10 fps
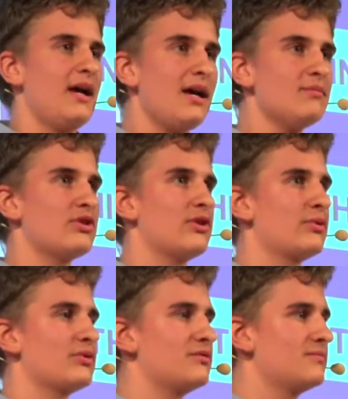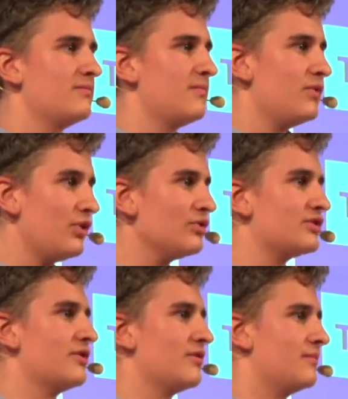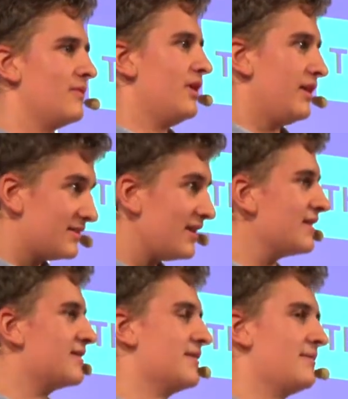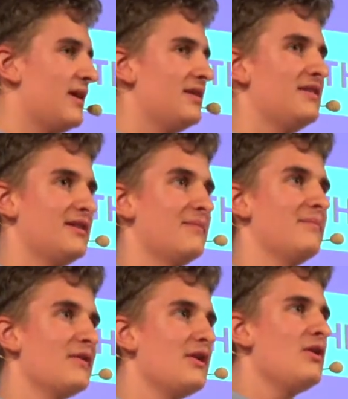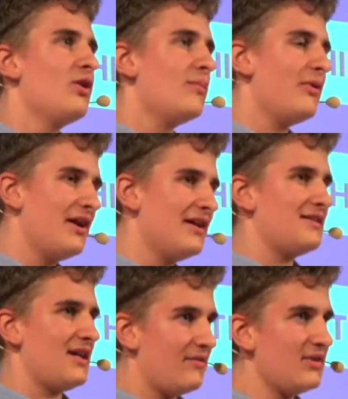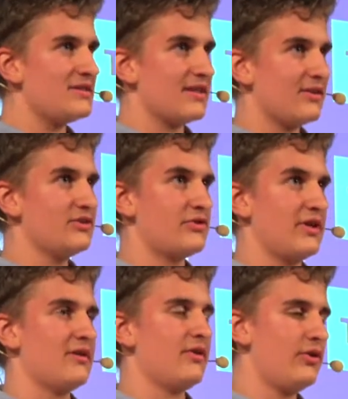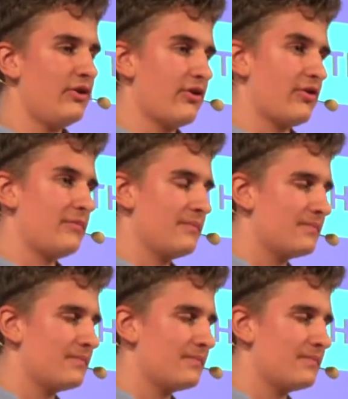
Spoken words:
absolute, total, and sexy idea comprehends every single tree on Earth.